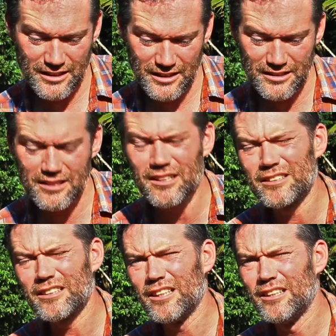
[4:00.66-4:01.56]
he's a
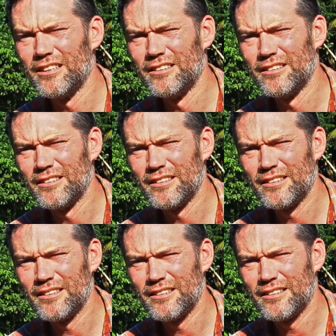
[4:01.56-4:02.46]
nice guy.
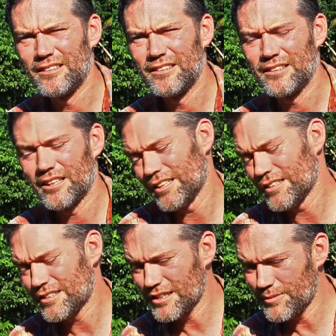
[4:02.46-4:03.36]
I'd
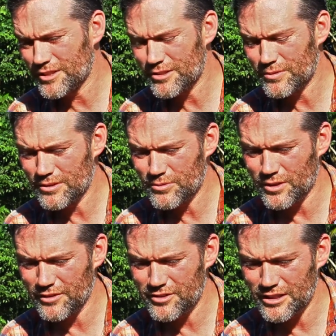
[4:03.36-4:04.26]
like to see him. His
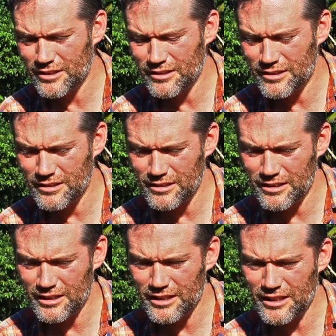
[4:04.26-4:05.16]
wife's had
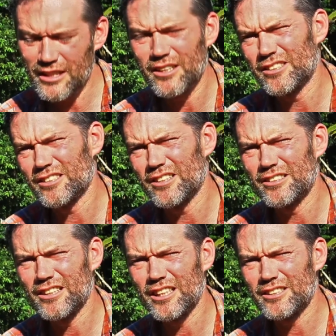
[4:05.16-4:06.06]
another kid. I'd just
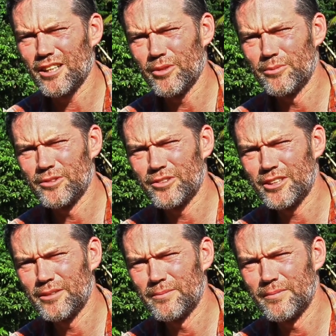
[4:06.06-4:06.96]
like to catch up with them or
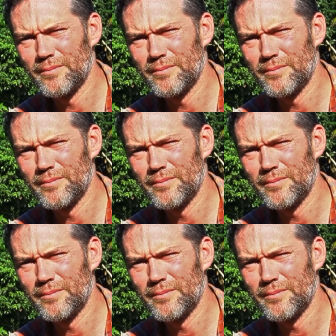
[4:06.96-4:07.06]
see them.